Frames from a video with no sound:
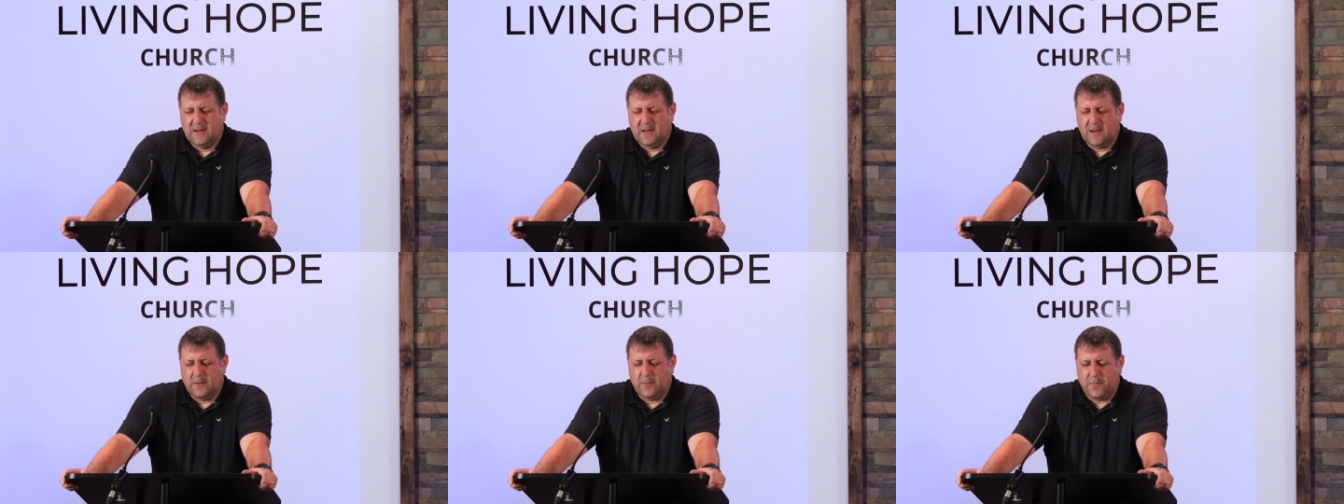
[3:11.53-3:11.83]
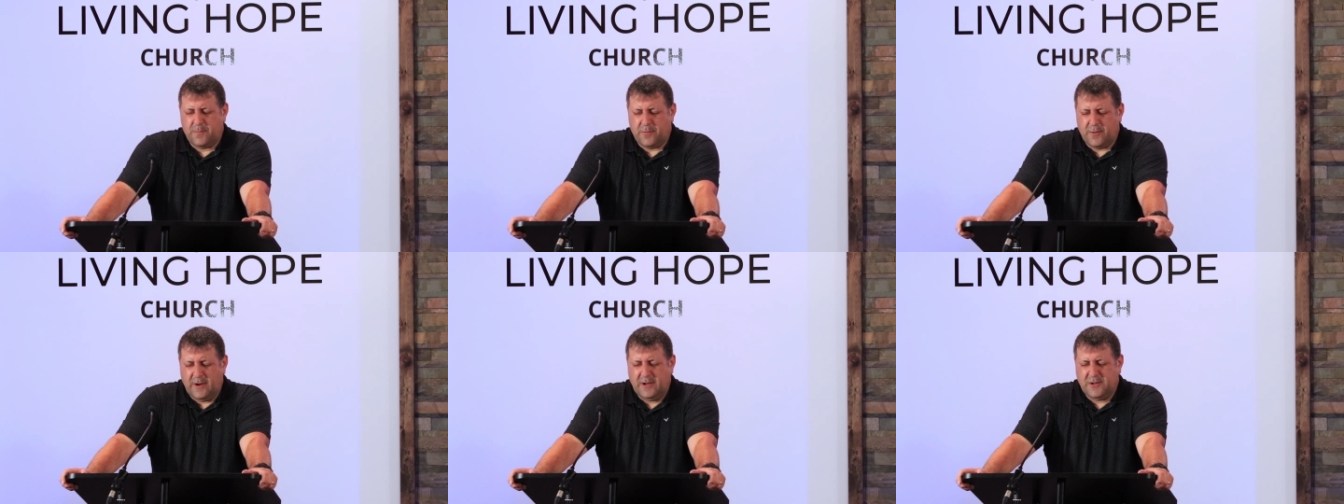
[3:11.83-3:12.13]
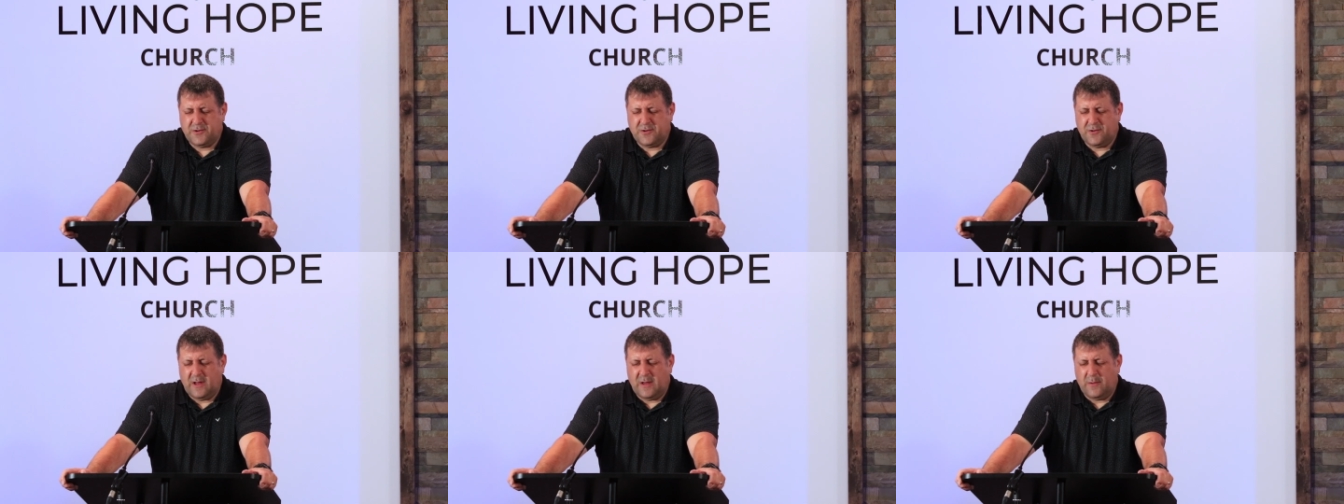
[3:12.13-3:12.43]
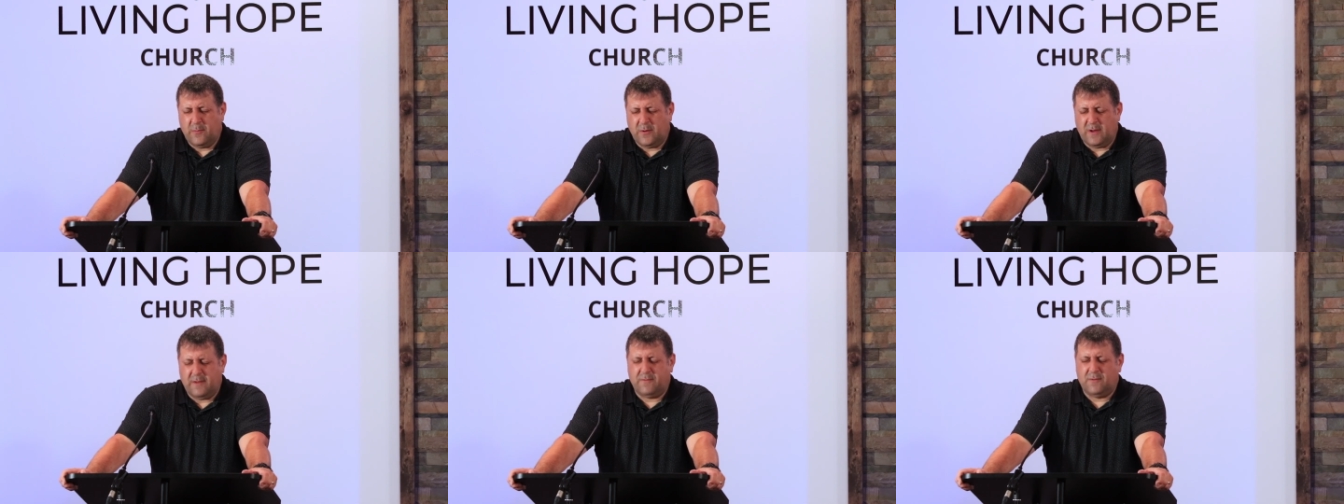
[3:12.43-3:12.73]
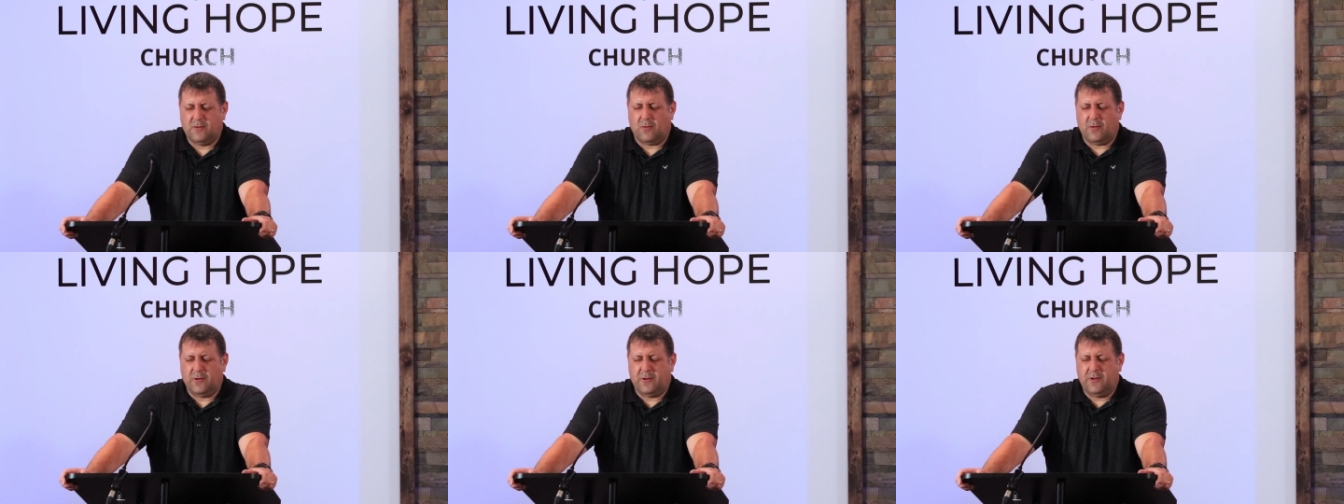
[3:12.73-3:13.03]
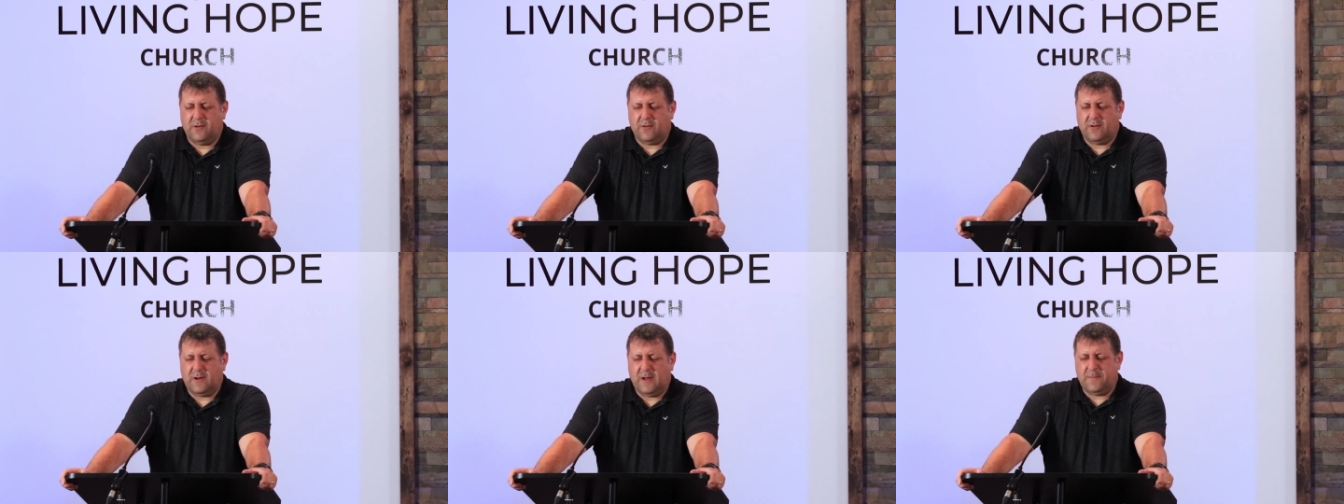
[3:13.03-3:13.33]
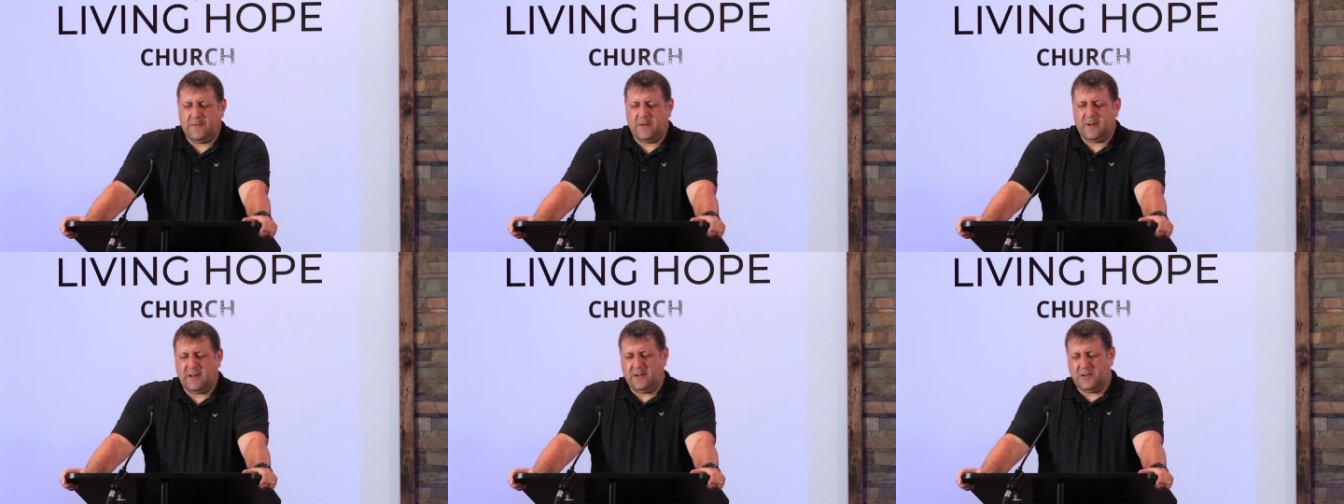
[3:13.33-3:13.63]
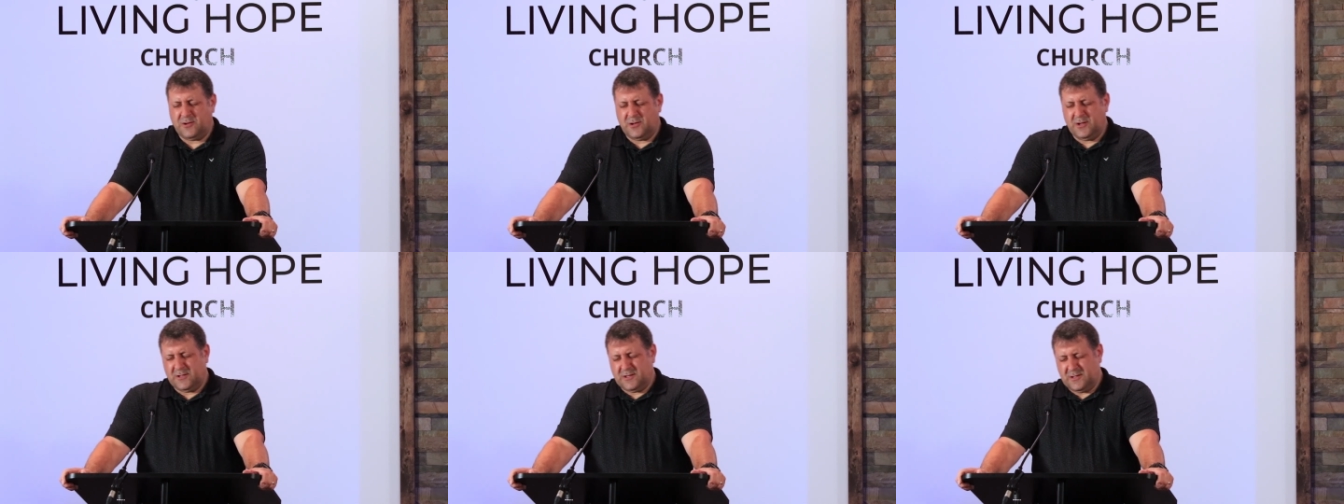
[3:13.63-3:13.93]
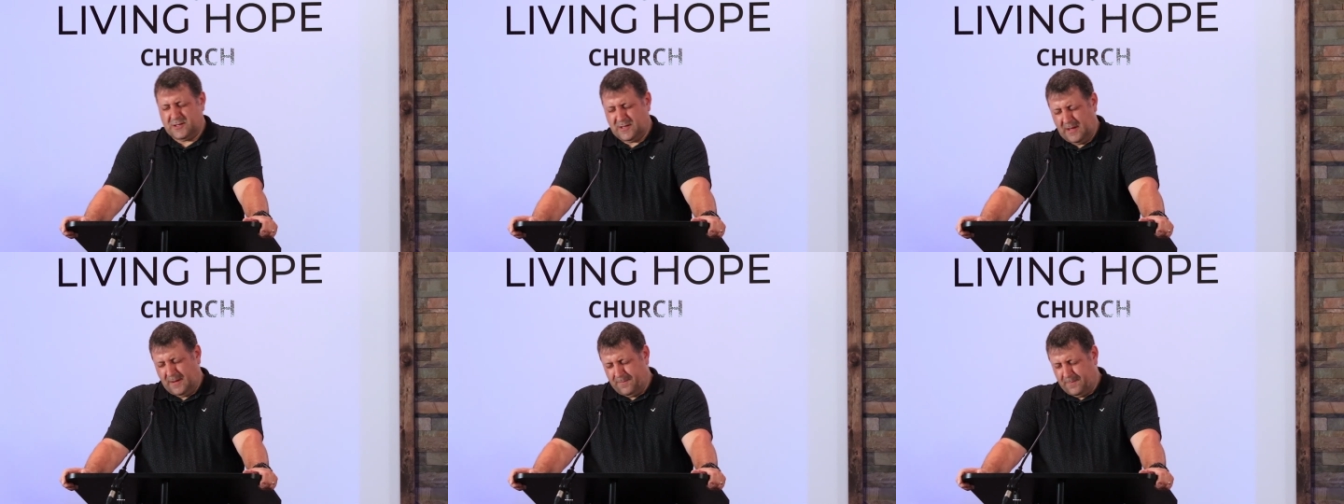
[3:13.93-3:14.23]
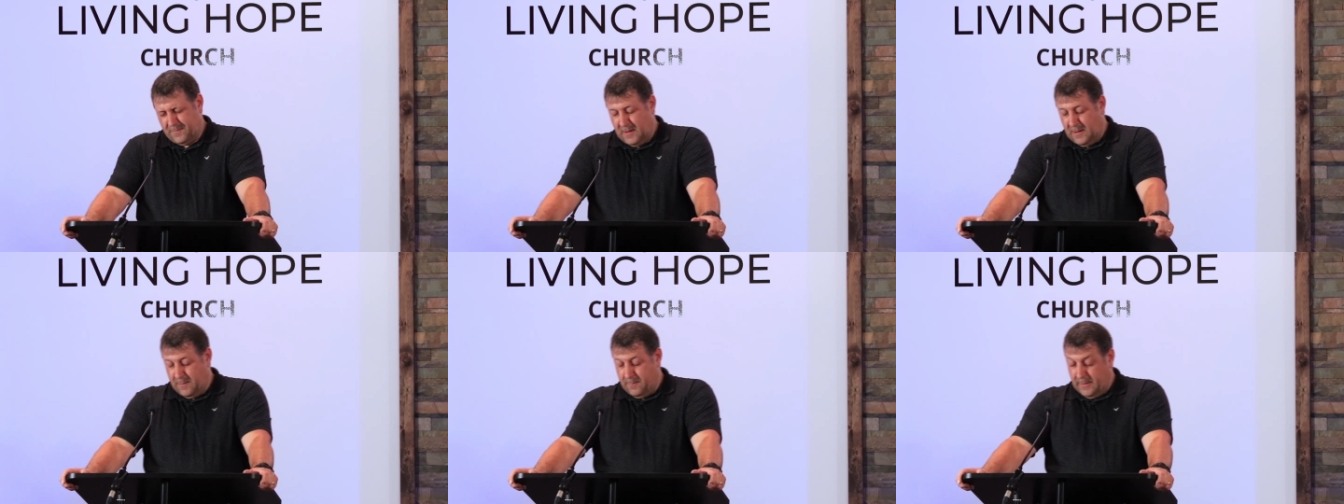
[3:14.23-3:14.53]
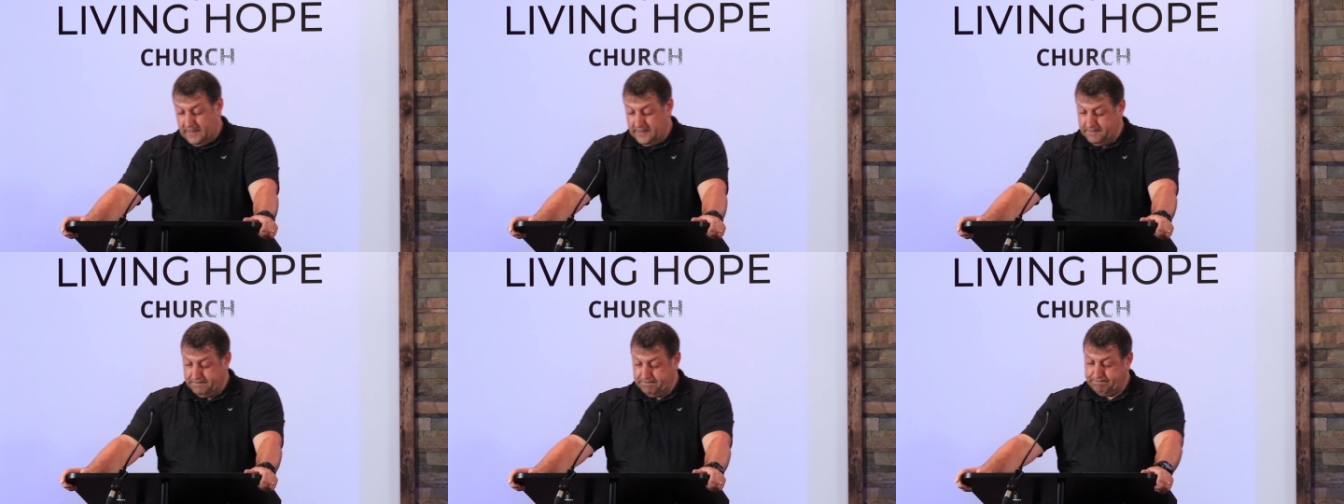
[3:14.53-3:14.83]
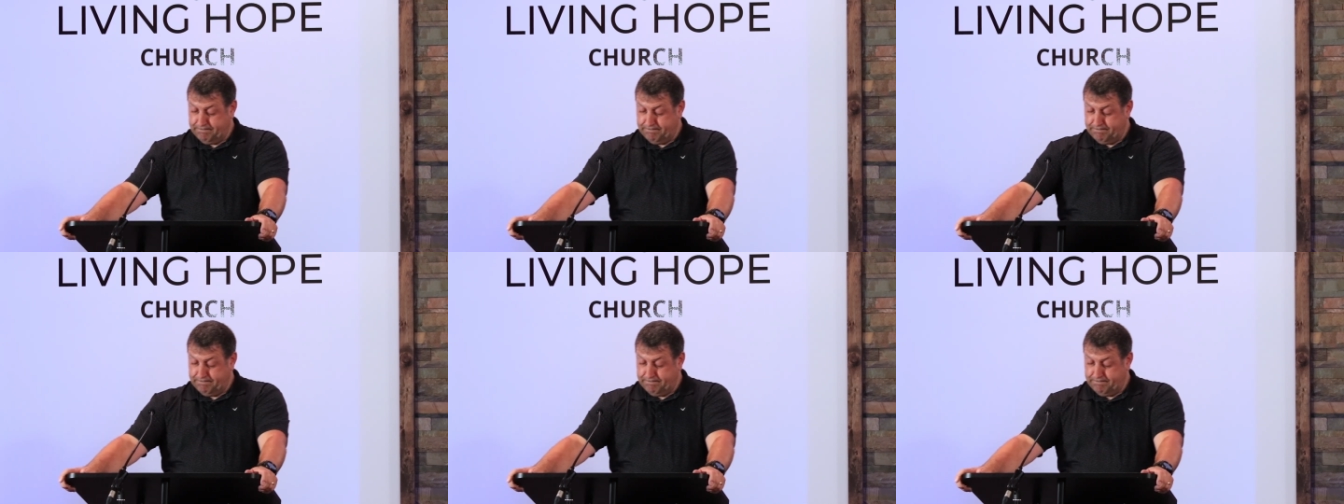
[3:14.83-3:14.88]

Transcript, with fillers: And we praise your name. We give glory to your name today. In Jesus' name, amen.